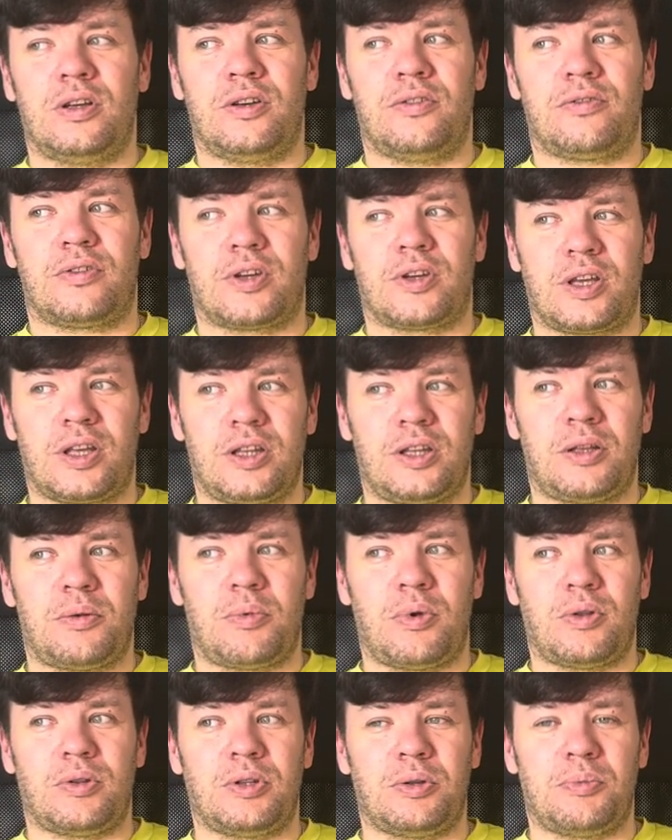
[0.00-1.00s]
forget
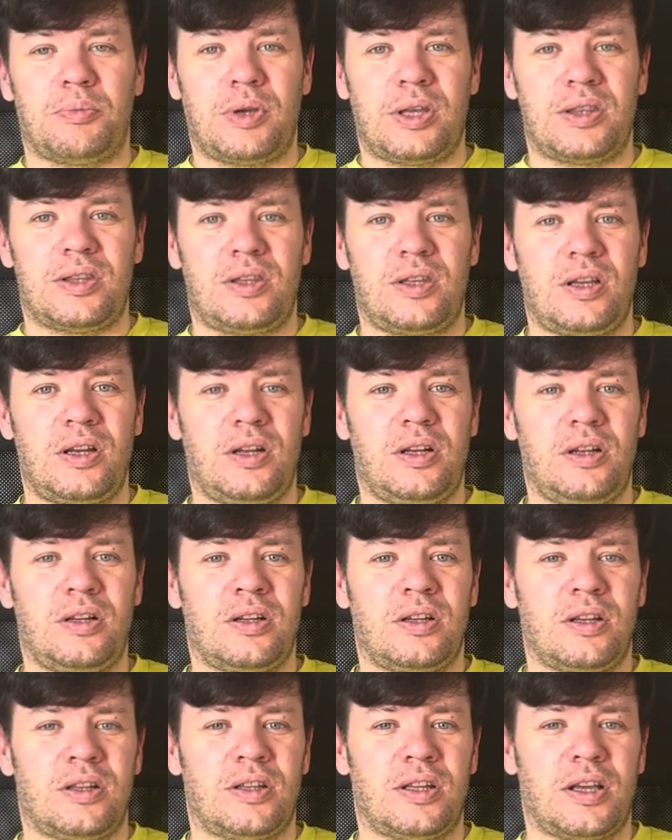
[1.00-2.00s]
about the main
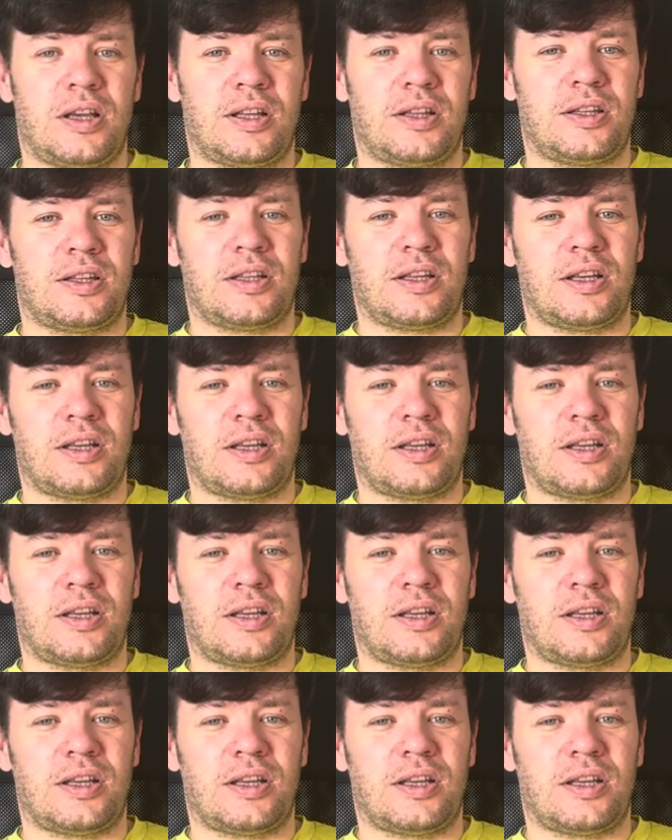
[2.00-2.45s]
thing, that